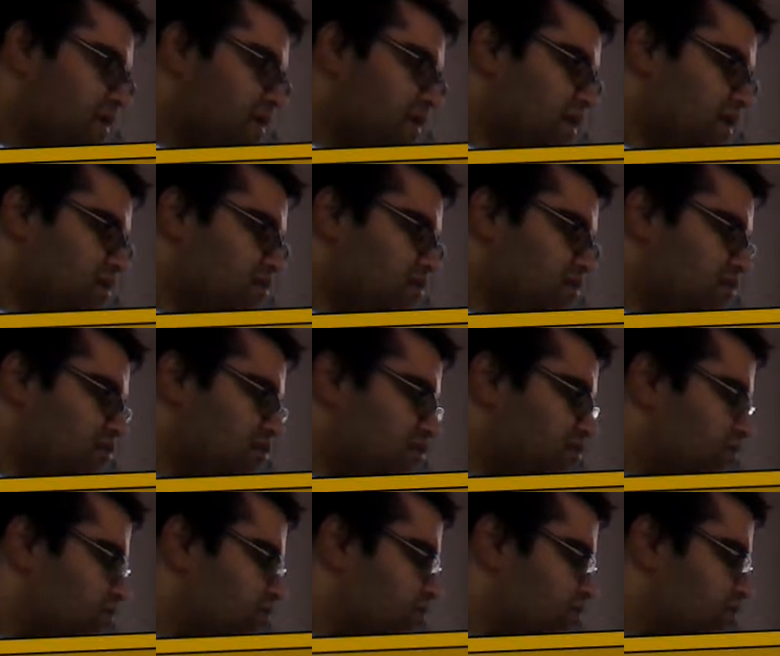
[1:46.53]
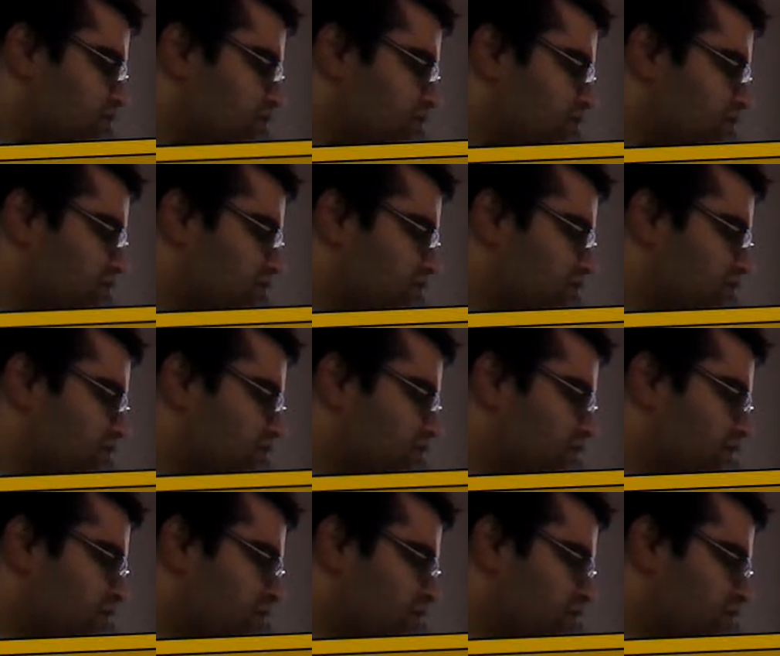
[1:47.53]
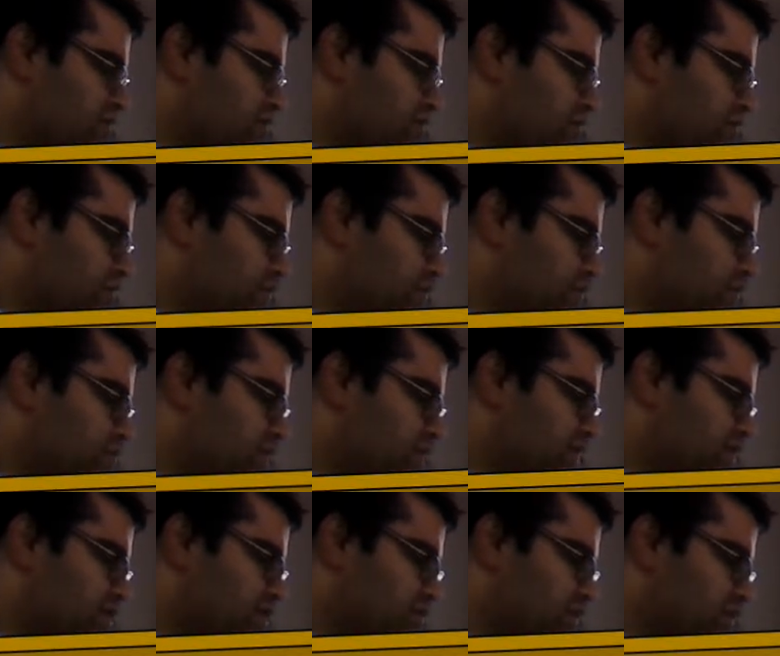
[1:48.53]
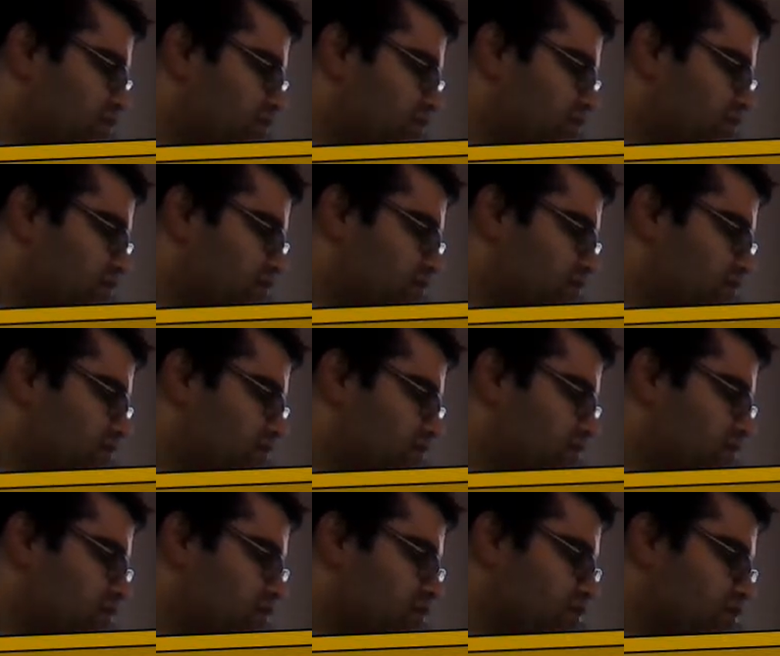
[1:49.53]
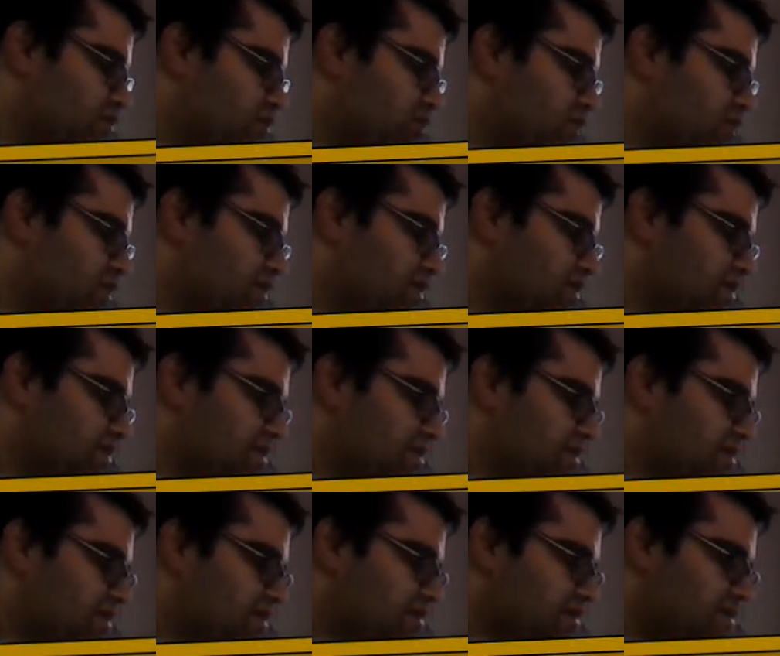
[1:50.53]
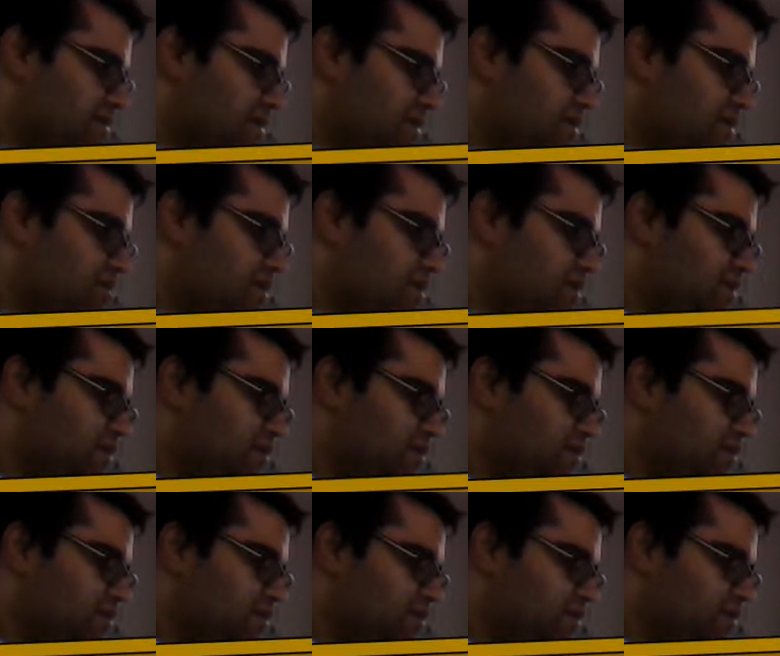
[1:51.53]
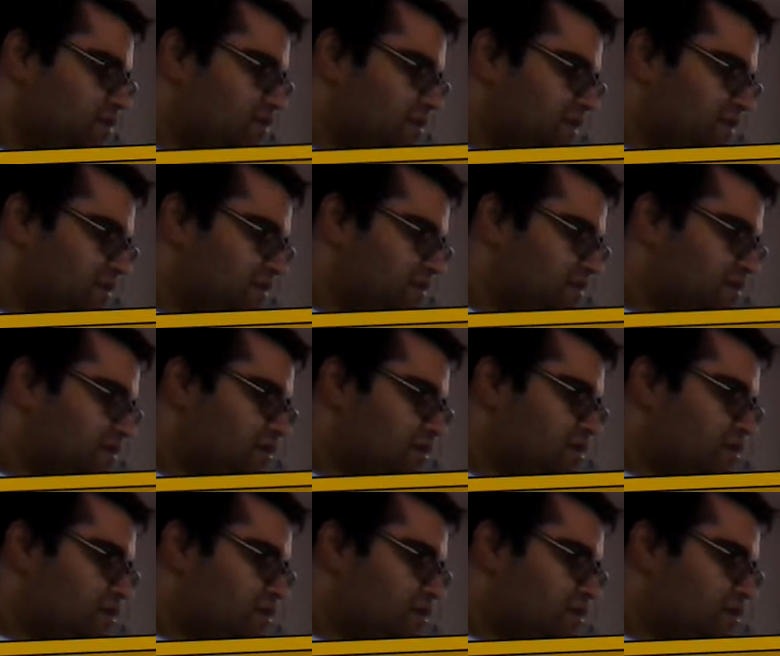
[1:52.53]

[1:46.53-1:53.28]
It also ignores the public records from the United States Library of Congress,